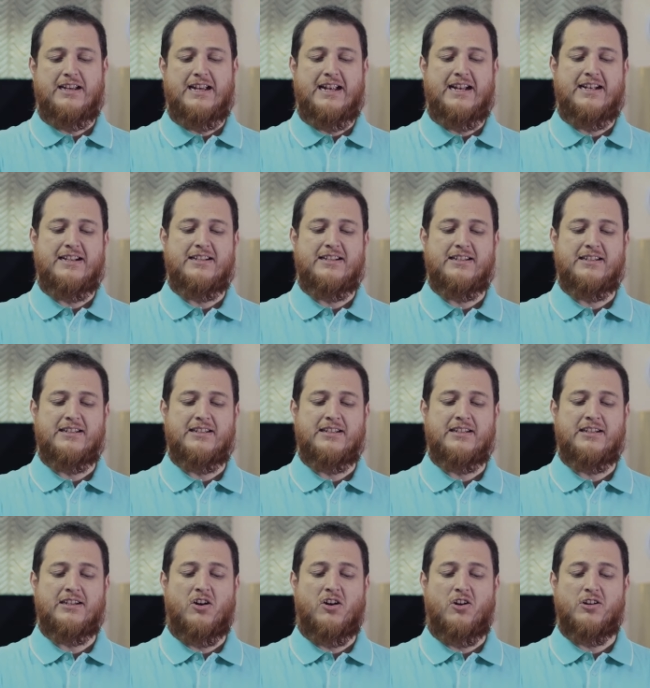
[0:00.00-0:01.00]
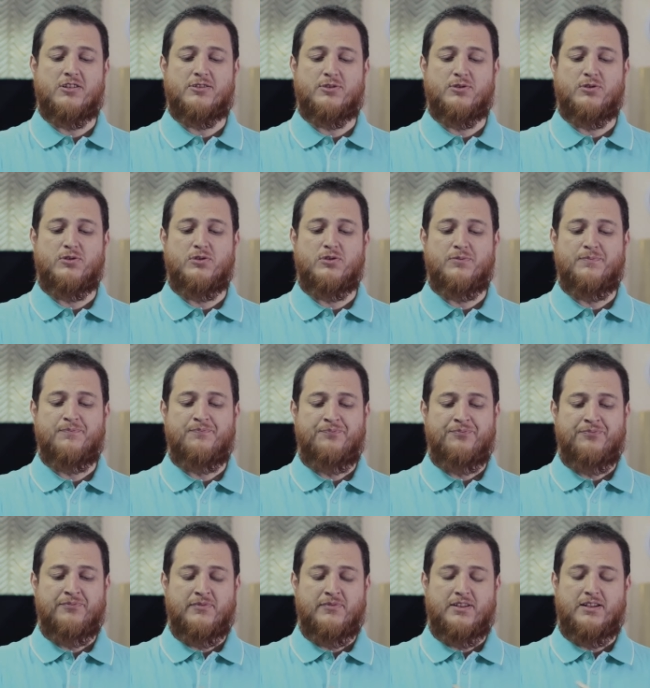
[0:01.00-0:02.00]
and also
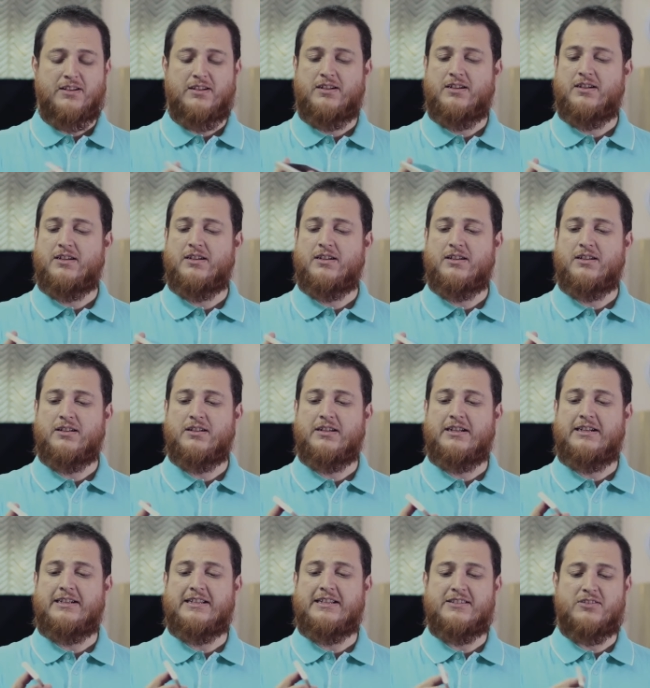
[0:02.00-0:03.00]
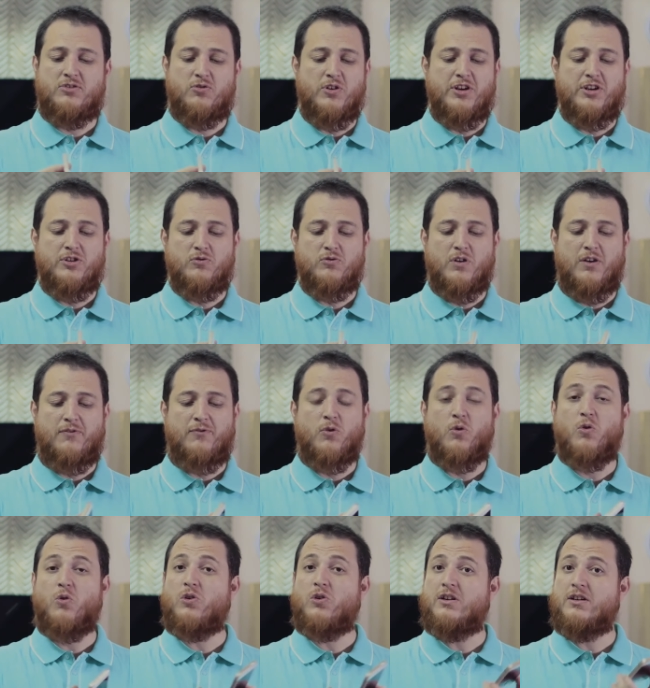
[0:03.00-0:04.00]
it is going to
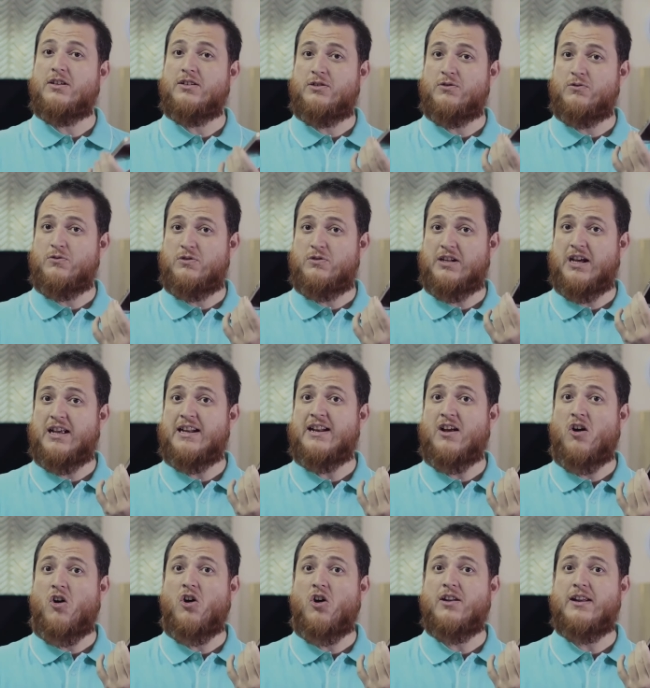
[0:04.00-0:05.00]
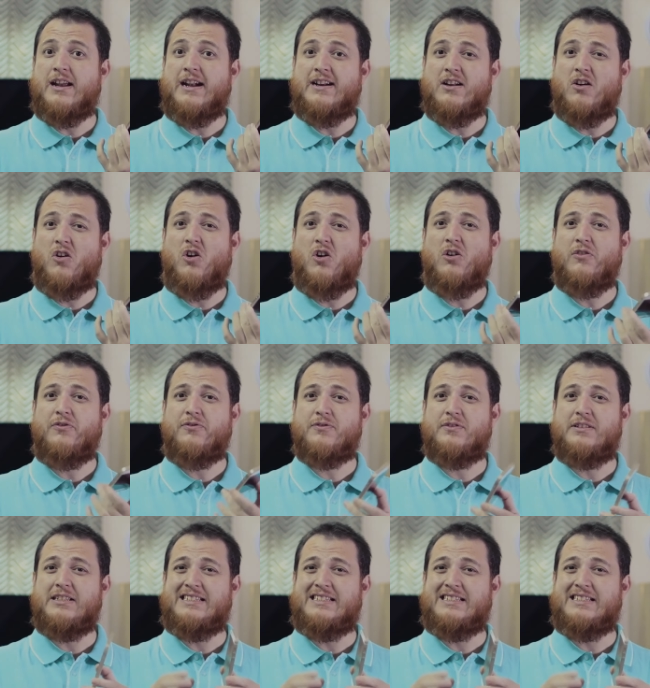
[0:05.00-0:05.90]
afford to turn on and off.